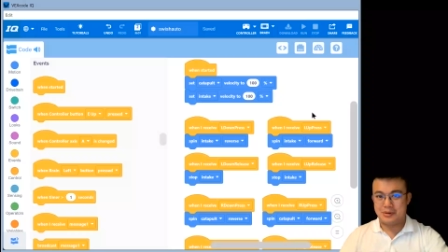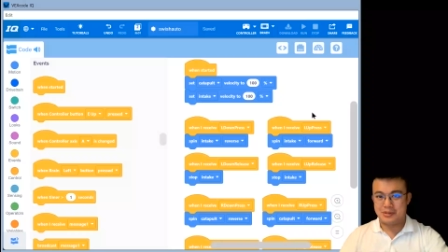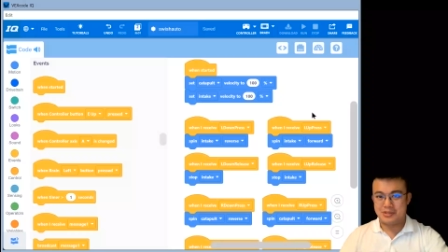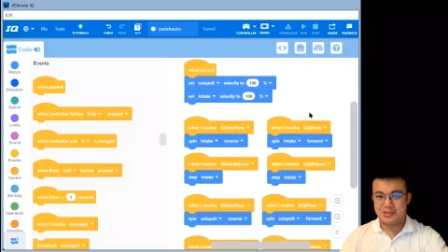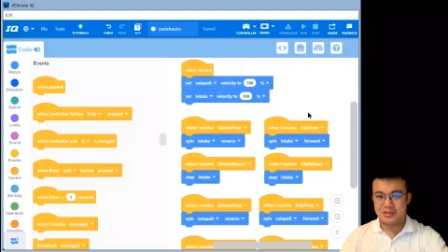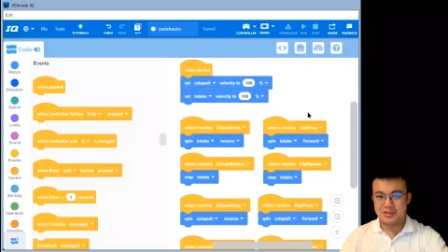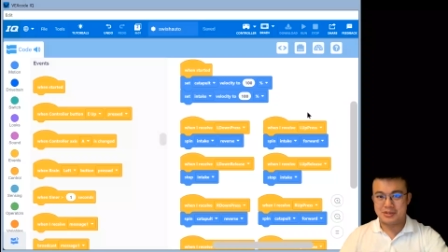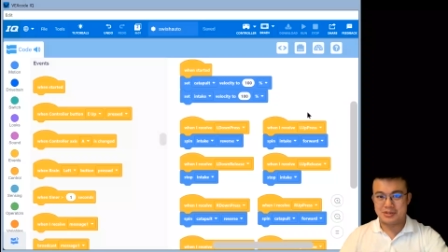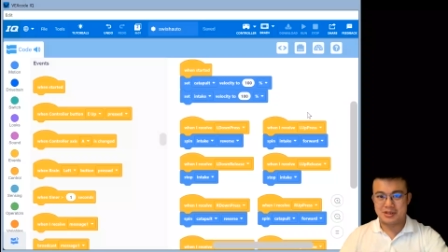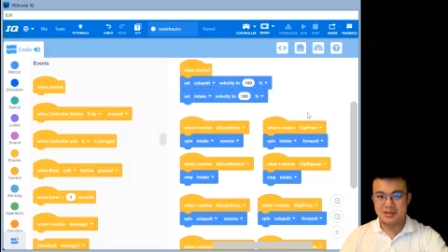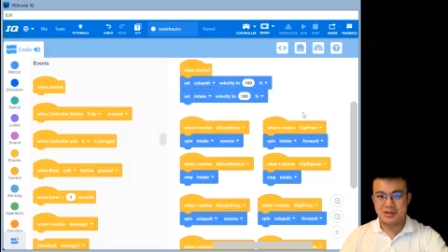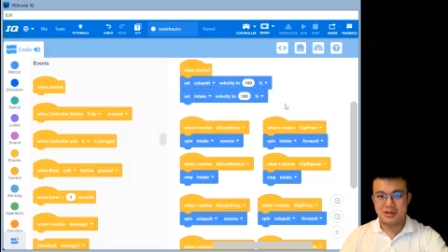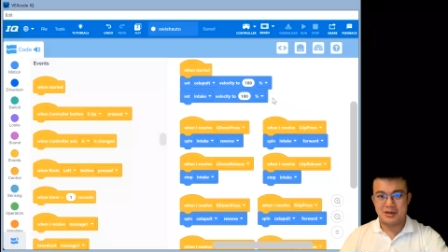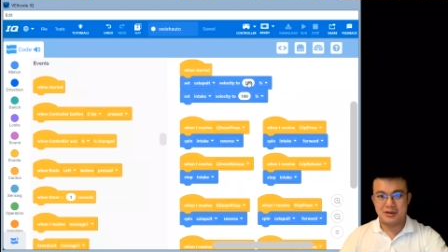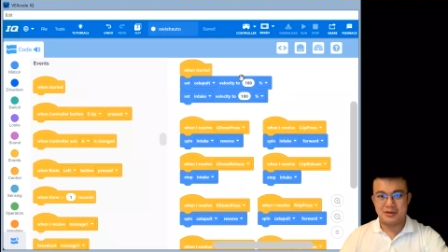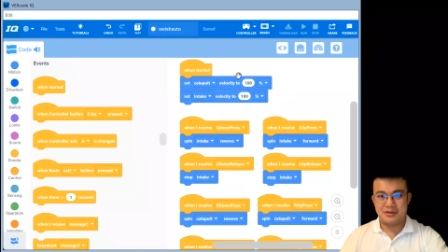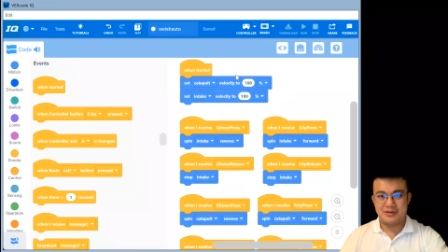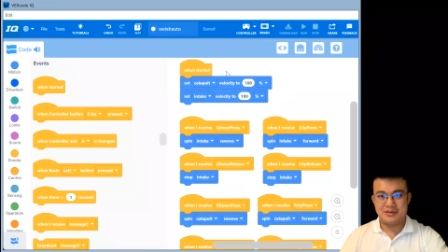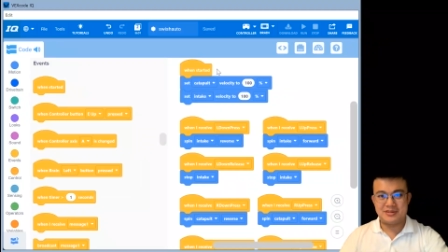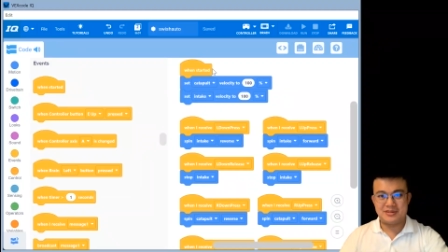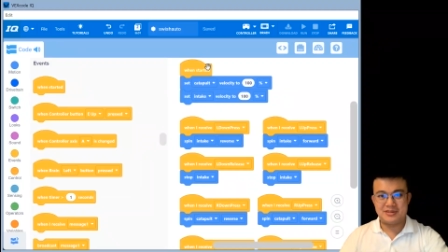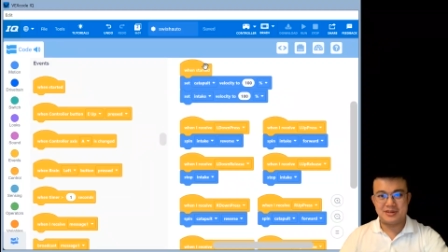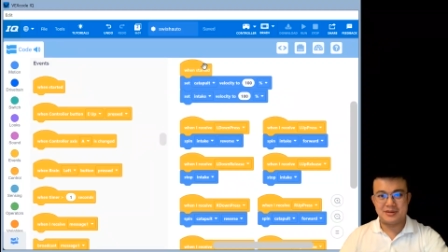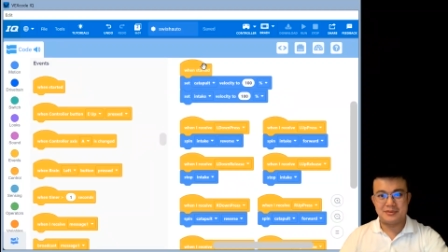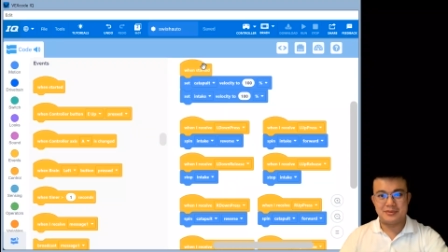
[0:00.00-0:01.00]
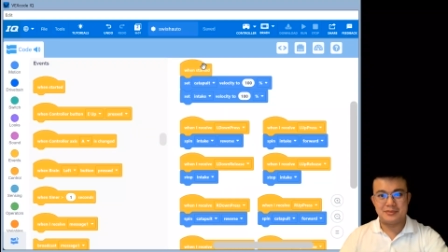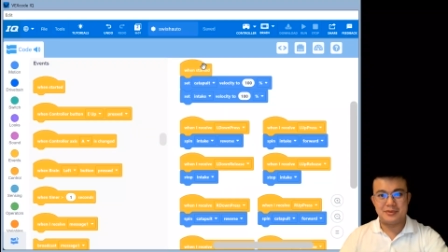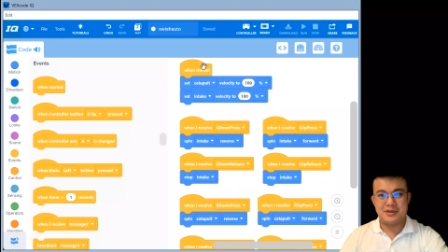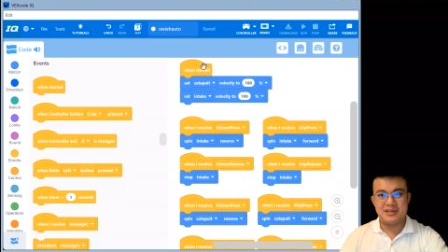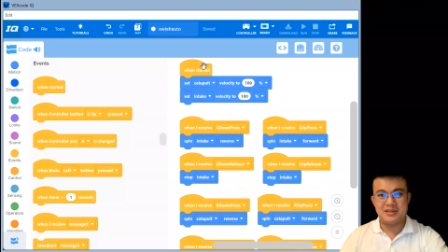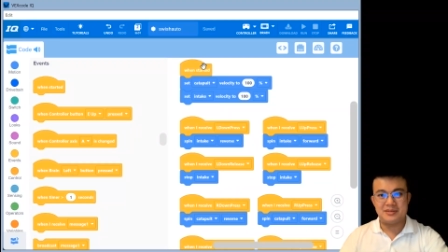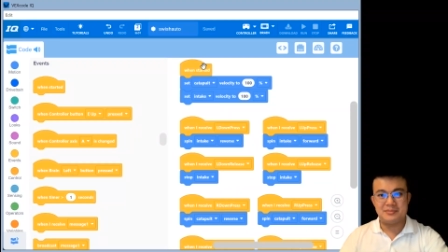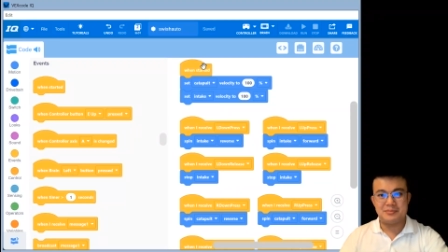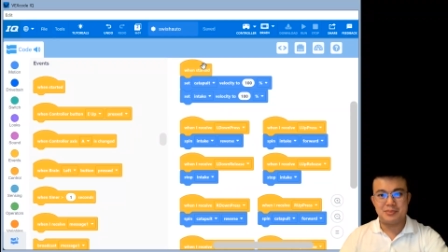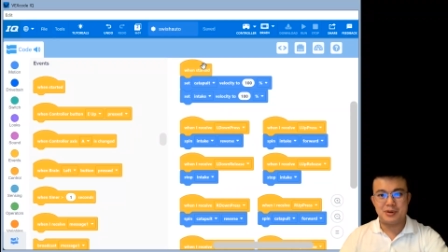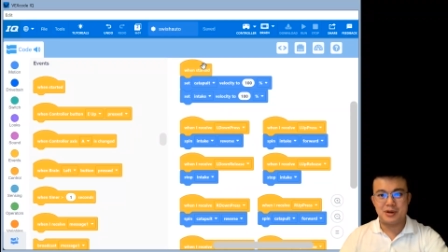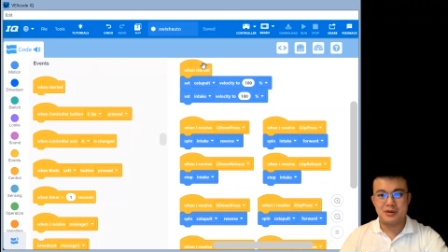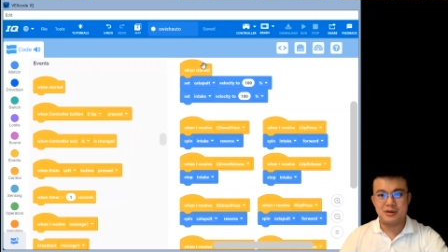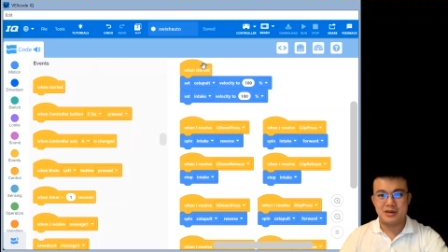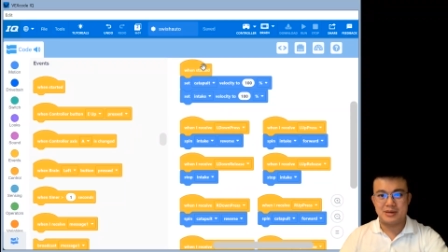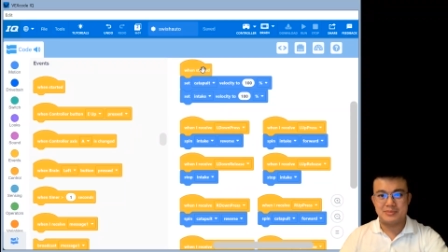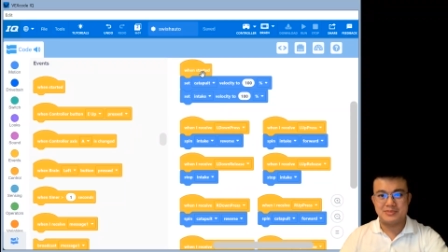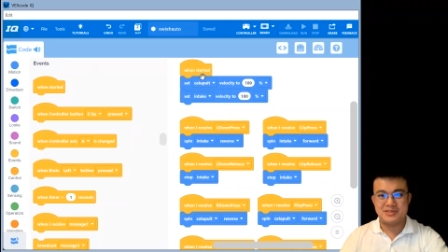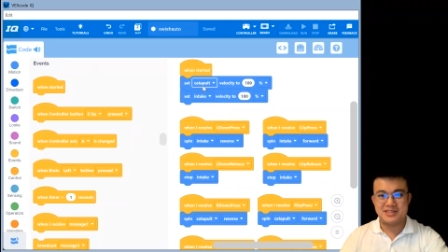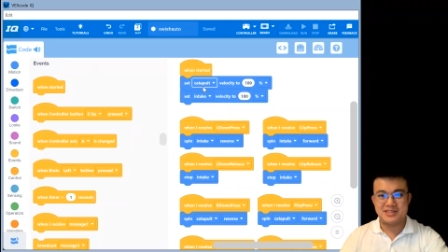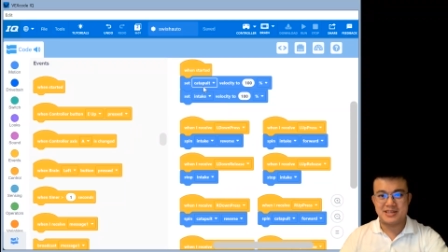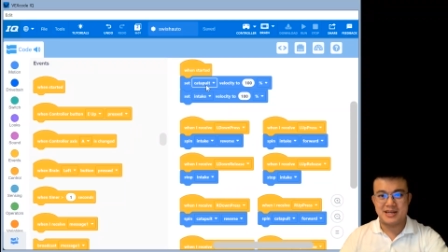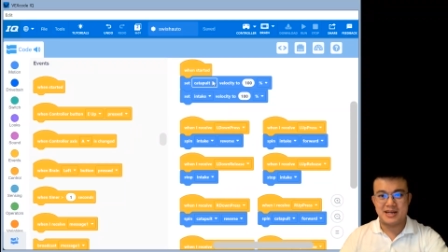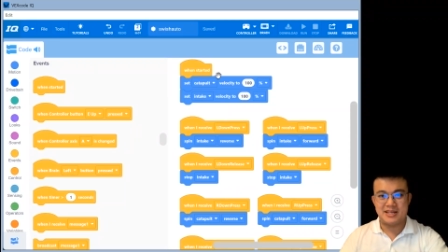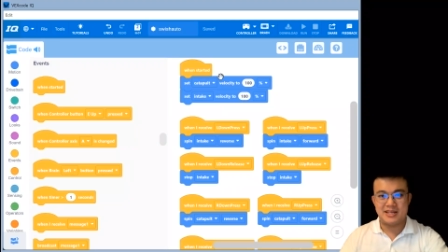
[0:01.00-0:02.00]
Auton code? So when the program
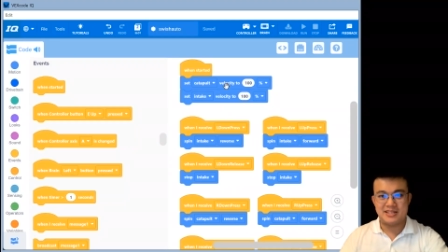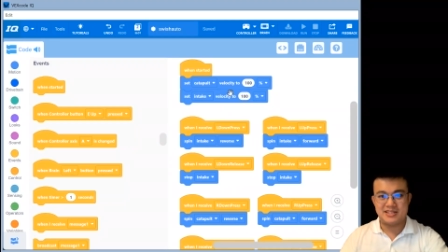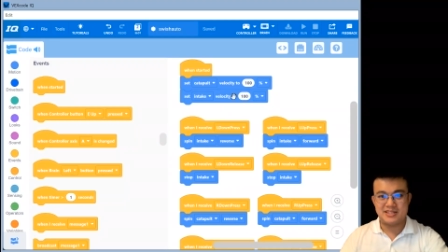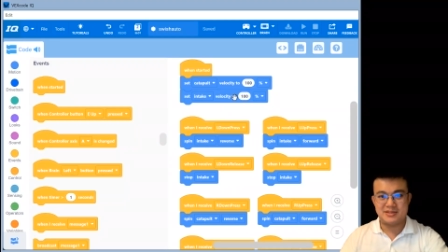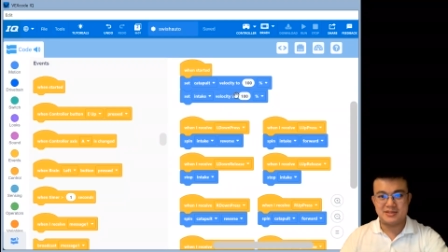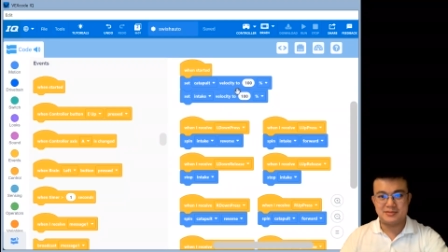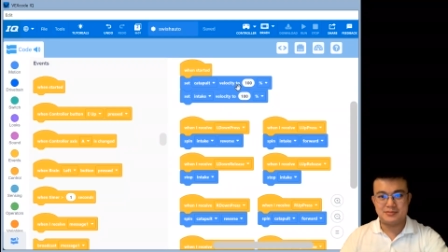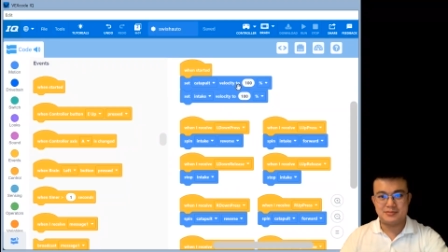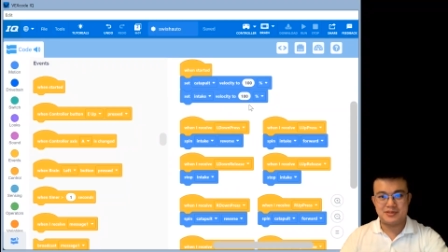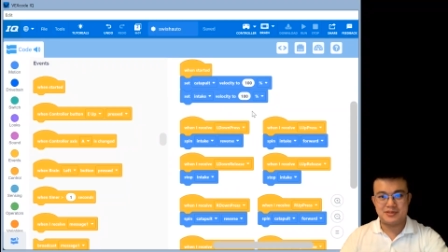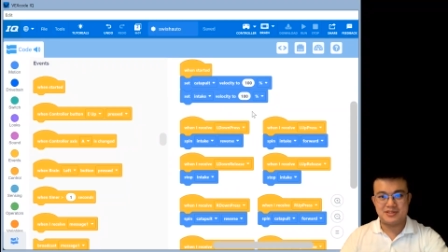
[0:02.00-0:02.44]
starts,